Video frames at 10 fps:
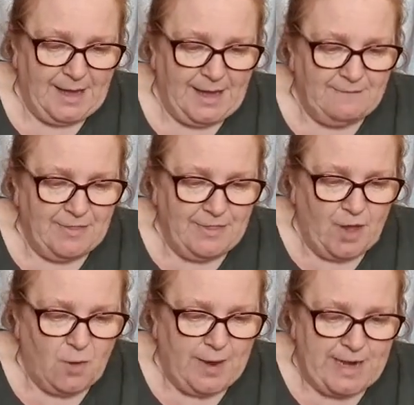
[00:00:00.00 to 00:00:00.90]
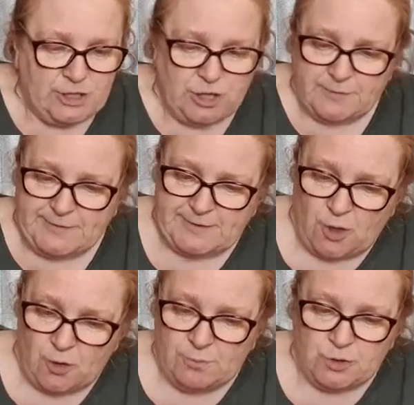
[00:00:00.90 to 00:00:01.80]
Even though he showed
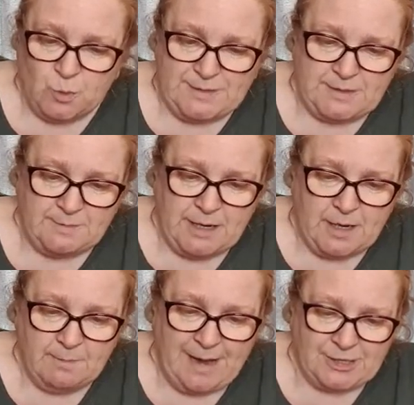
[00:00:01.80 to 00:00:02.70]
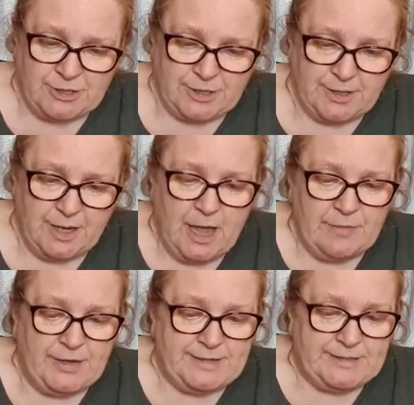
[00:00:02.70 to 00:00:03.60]
so much wisdom and compassion,
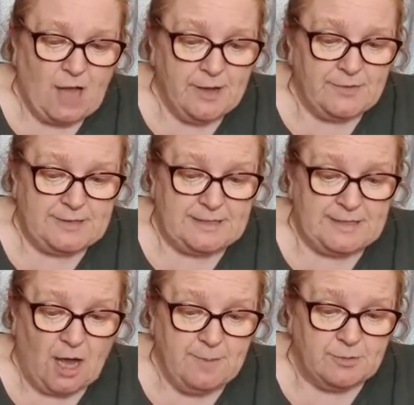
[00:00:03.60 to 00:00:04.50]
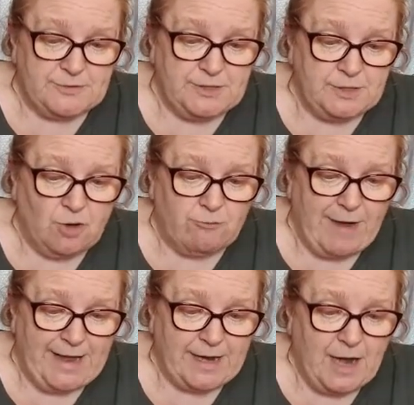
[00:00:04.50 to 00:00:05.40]
the, disi- the disciples did not
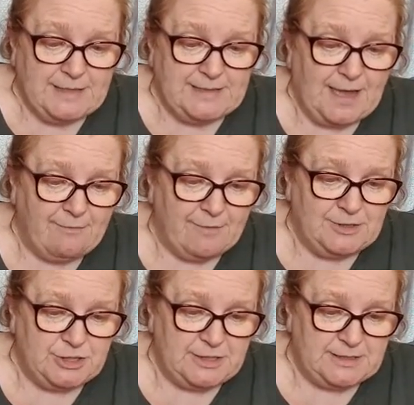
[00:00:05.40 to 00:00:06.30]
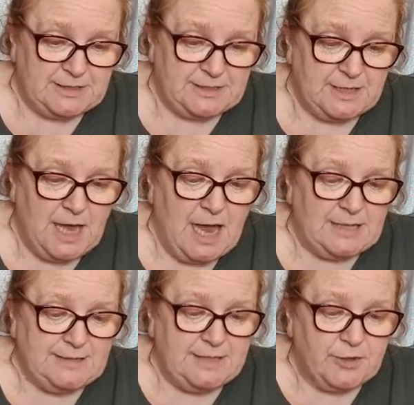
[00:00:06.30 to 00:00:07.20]
recognize their friend Jesus
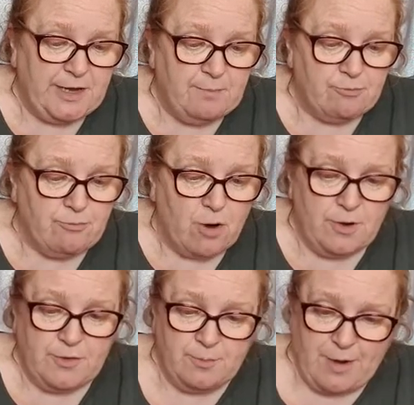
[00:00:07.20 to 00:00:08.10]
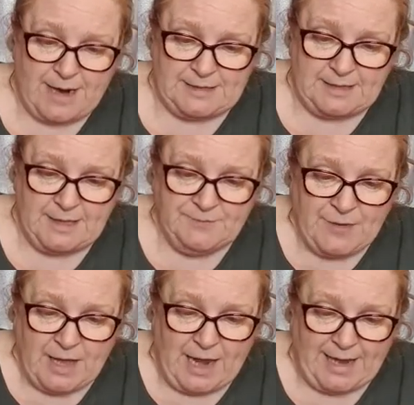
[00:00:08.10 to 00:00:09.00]
until he broke the bread
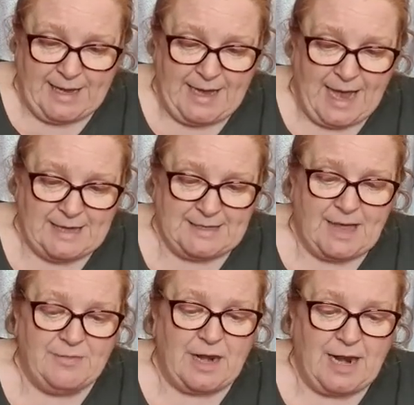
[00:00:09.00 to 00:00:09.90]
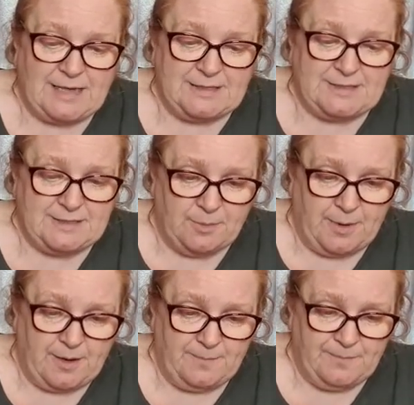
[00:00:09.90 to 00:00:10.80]
like he had at the Last
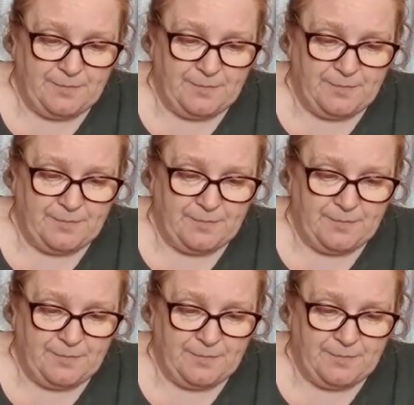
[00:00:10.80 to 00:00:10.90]
Supper.